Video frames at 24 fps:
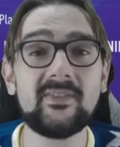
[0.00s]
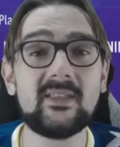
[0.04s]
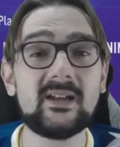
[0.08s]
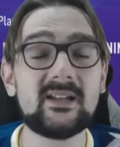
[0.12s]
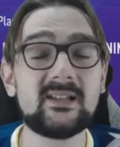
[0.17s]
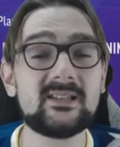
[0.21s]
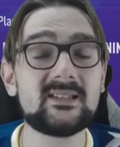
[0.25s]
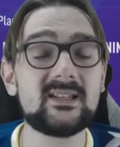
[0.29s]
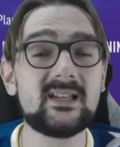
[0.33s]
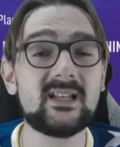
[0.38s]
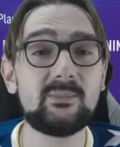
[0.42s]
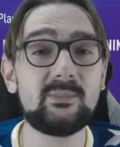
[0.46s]
that
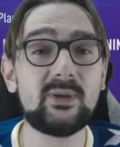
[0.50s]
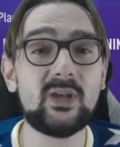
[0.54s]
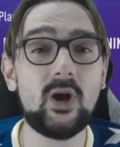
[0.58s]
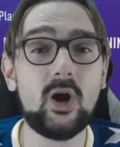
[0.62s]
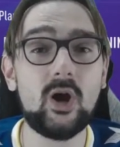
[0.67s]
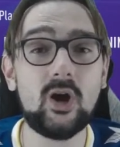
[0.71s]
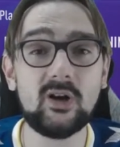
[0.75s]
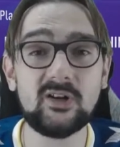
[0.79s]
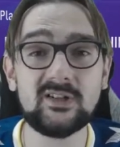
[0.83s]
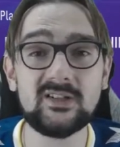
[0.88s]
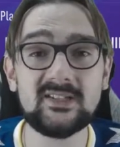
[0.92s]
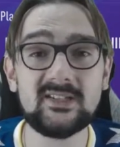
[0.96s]
it's gonna be
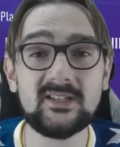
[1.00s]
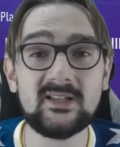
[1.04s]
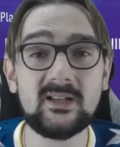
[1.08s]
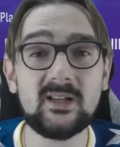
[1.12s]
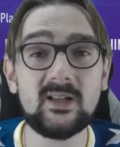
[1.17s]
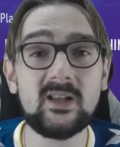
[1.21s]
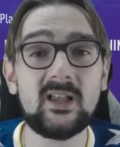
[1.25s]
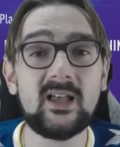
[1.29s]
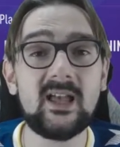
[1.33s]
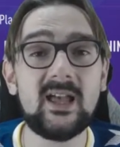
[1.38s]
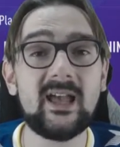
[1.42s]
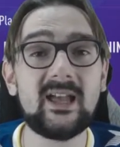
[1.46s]

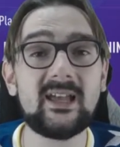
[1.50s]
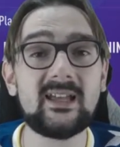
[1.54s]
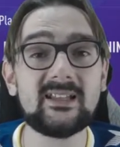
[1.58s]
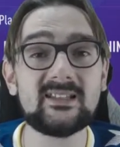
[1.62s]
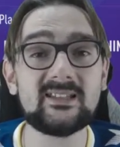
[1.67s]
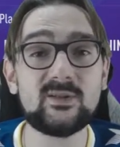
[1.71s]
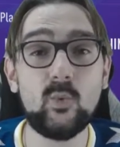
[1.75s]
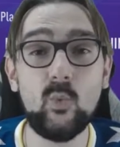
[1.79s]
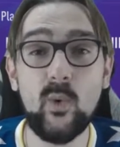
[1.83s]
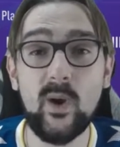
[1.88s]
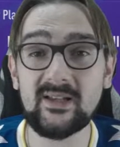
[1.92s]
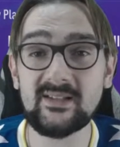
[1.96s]
Arsenal
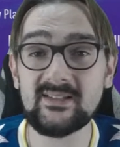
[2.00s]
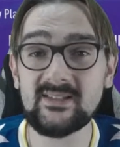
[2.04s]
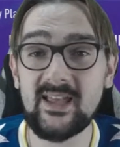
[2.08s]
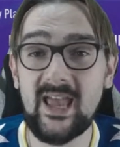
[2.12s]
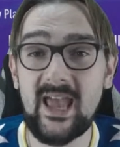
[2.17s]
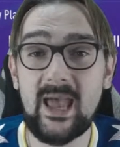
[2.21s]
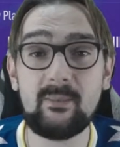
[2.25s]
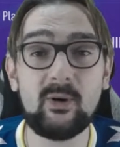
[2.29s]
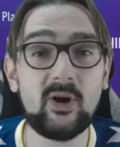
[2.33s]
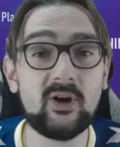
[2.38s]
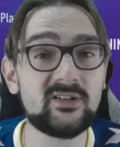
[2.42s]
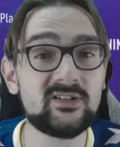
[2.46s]
against West
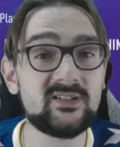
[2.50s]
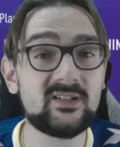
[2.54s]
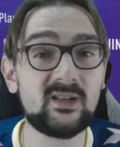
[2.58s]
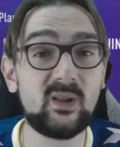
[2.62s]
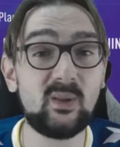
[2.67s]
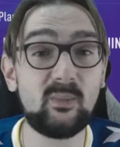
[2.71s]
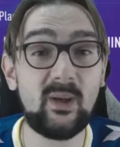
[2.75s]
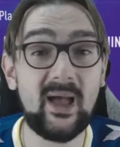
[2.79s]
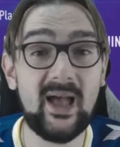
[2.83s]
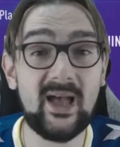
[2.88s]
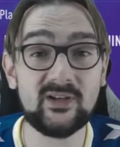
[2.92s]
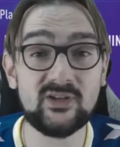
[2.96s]
Ham.
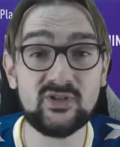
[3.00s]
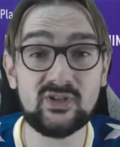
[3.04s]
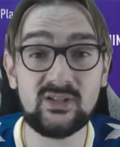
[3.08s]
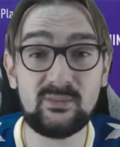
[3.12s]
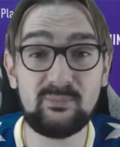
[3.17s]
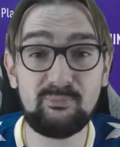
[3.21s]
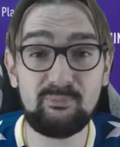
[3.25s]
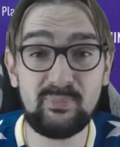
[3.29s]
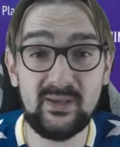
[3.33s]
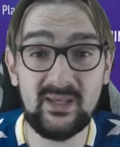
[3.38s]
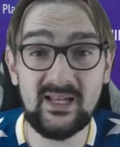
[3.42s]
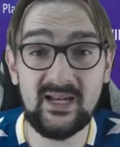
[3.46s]
Arsenal actually
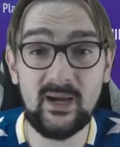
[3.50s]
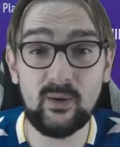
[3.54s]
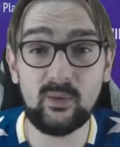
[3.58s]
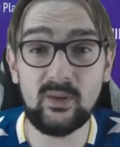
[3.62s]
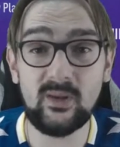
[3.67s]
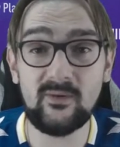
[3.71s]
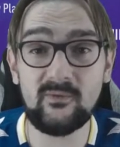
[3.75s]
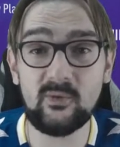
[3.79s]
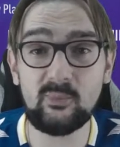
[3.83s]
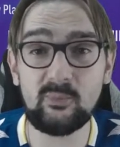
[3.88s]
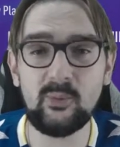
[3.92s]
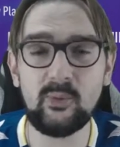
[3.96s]
beat out
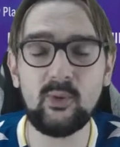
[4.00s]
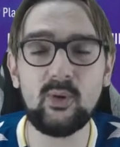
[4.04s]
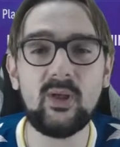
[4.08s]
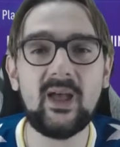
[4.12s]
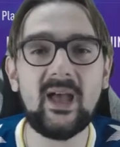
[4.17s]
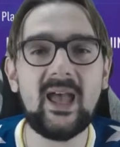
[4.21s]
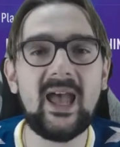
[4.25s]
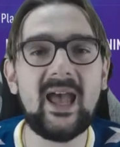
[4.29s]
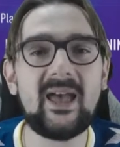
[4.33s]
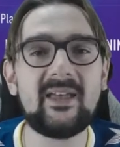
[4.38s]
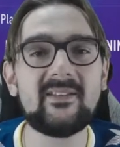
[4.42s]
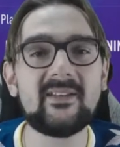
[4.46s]
Liverpool,
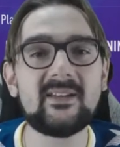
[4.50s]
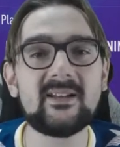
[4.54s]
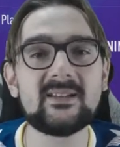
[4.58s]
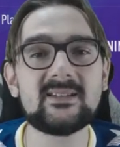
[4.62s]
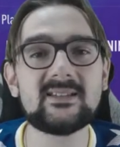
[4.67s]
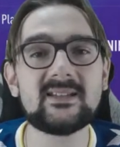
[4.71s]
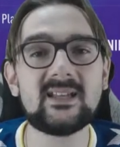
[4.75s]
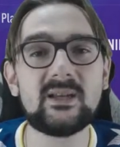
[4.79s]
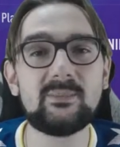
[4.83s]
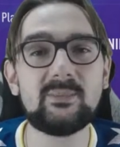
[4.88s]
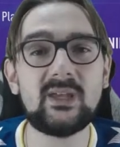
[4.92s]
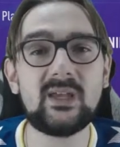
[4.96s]
and then it's
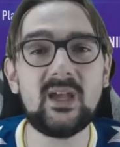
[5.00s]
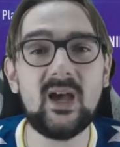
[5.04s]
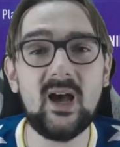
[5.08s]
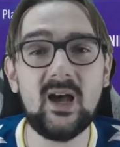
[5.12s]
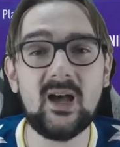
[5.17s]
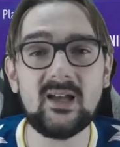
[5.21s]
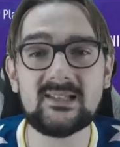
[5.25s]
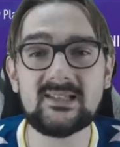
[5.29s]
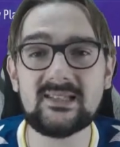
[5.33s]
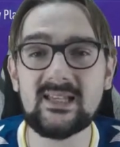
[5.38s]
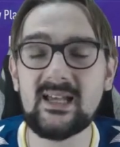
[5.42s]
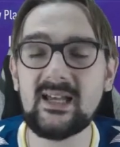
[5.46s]
gonna be
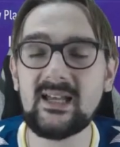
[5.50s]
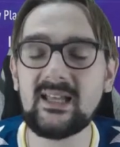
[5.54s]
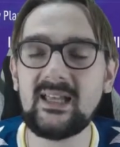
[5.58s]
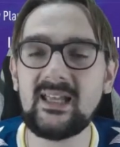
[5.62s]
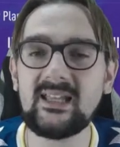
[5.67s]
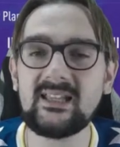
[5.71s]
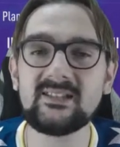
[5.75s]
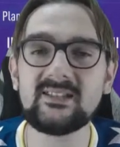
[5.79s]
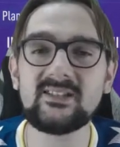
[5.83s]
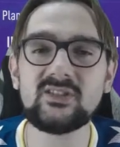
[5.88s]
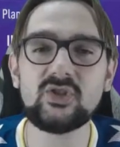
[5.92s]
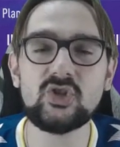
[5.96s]
us
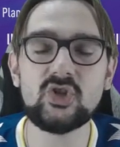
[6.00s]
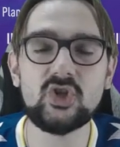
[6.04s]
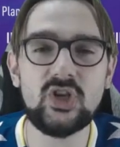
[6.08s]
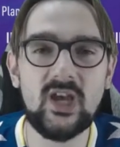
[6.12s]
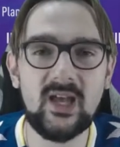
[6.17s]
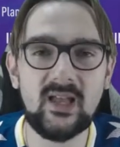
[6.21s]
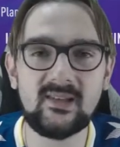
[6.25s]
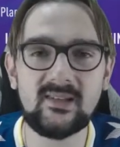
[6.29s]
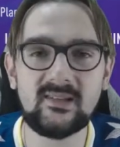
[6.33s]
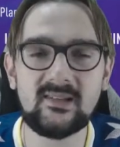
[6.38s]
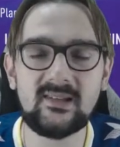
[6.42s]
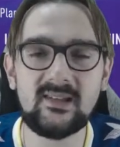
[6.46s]
against
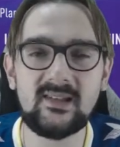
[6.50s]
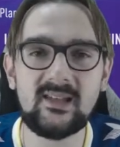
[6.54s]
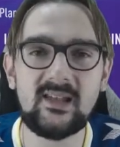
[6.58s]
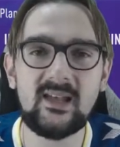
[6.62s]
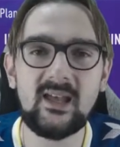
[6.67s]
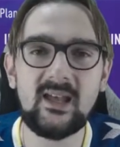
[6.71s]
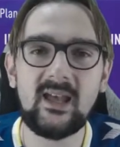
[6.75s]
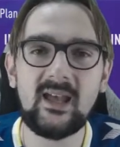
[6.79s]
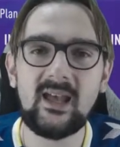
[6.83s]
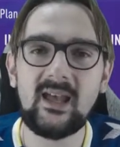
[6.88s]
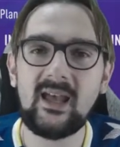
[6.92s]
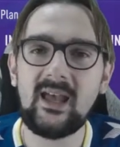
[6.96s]

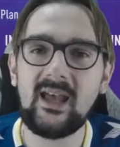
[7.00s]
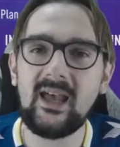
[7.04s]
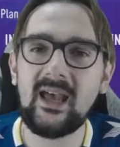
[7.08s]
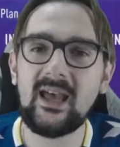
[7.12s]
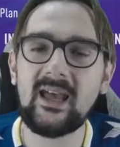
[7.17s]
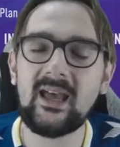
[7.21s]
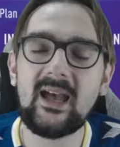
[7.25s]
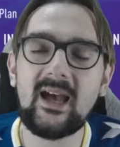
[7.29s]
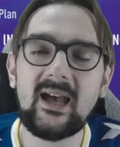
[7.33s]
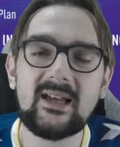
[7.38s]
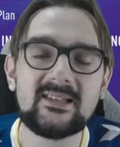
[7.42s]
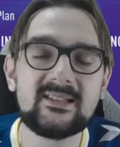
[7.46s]
Chelsea.
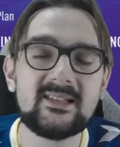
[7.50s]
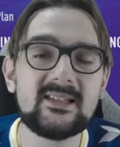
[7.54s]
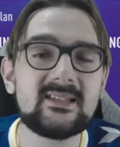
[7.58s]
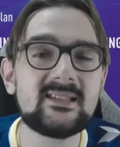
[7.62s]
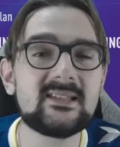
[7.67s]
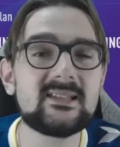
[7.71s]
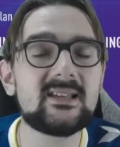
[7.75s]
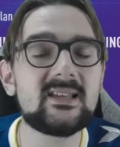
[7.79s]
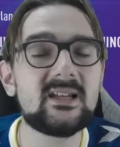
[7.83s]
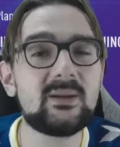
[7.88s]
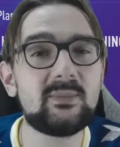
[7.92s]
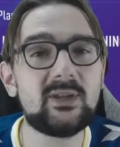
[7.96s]
And guys, this
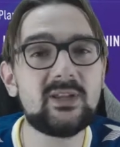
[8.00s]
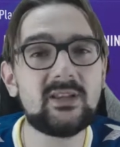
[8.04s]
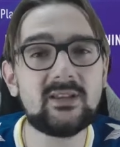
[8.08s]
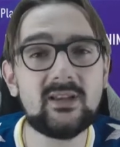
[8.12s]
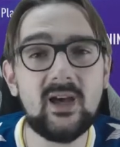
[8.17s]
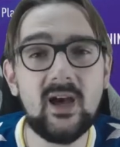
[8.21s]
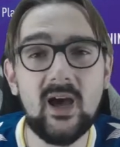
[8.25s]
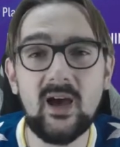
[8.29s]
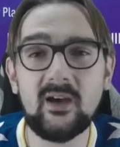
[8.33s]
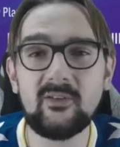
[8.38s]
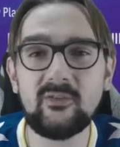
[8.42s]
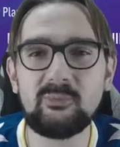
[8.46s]
is gonna be
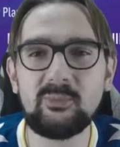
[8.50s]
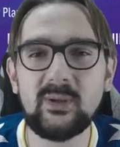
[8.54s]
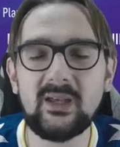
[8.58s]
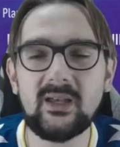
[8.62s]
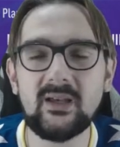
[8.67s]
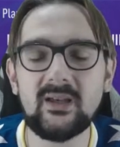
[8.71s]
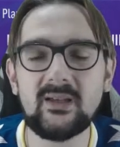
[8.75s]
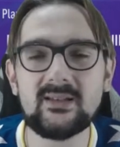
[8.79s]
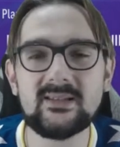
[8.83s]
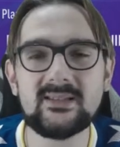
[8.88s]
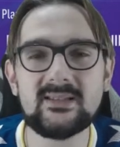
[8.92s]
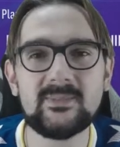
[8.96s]
tough
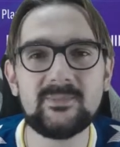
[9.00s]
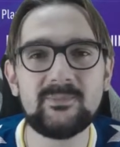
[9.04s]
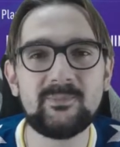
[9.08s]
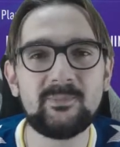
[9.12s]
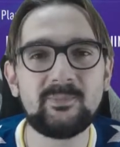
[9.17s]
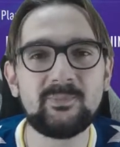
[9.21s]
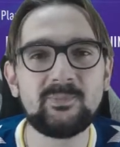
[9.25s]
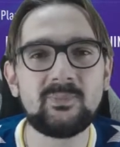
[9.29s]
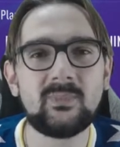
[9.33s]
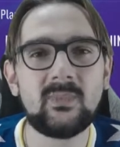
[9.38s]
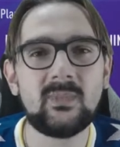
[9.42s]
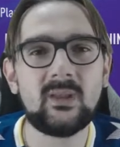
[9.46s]
because
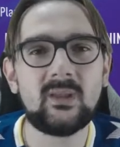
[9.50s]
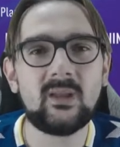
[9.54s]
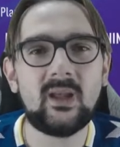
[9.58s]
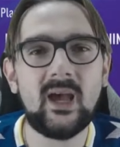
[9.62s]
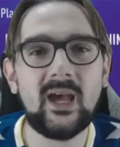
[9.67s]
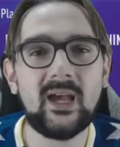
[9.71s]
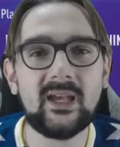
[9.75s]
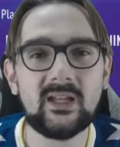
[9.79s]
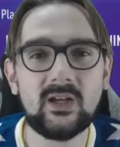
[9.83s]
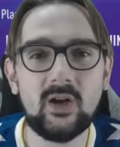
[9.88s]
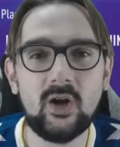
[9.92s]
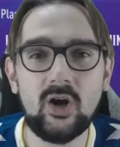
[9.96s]

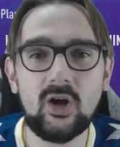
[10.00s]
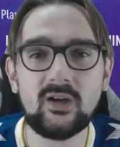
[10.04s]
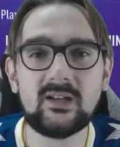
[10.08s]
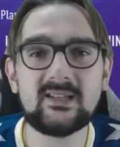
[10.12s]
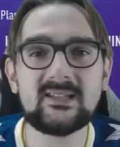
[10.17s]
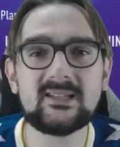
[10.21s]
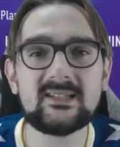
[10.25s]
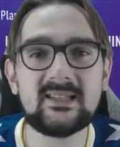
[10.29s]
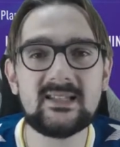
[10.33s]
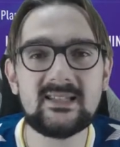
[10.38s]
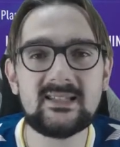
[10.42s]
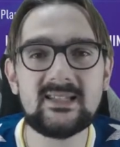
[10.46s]
I can
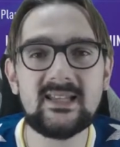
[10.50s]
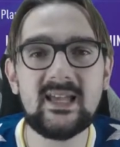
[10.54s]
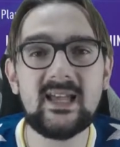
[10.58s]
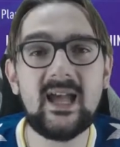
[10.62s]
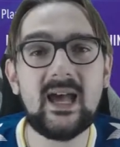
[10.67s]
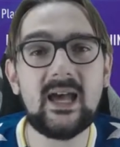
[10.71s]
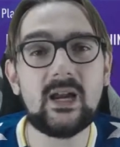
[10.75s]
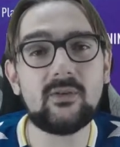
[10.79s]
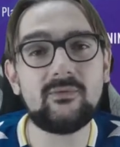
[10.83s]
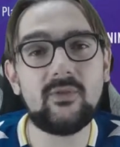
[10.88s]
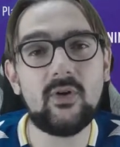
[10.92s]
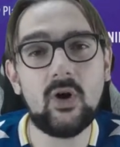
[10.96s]
honestly say,
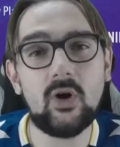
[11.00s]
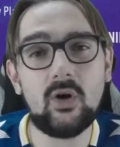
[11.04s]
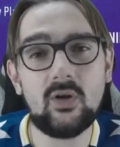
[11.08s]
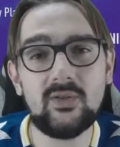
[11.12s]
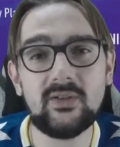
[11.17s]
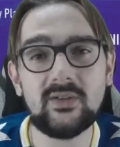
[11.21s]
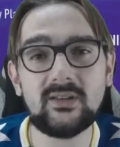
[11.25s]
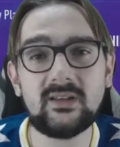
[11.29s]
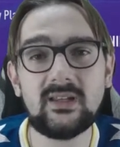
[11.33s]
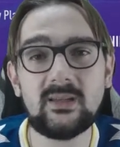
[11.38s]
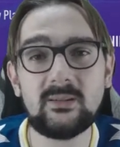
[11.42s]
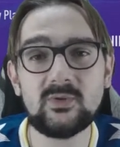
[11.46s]
out of all
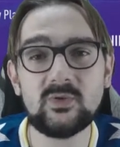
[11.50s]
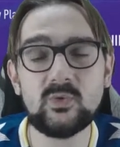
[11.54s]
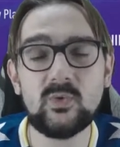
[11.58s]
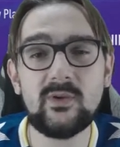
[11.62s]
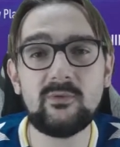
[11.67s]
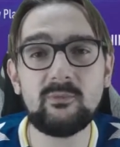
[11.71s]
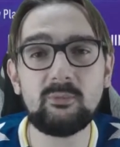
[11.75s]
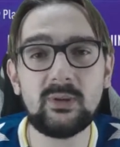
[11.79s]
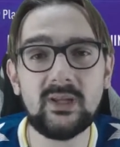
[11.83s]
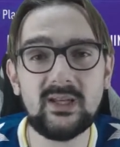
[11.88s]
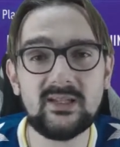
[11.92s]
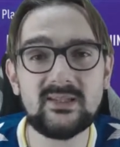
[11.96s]
the teams
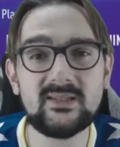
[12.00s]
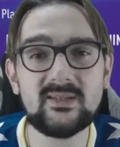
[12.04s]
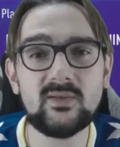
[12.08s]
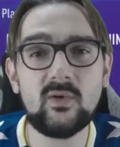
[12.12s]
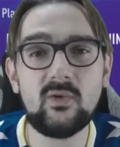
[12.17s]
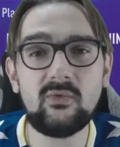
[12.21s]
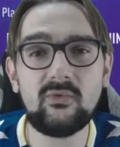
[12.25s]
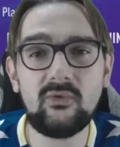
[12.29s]
we've played so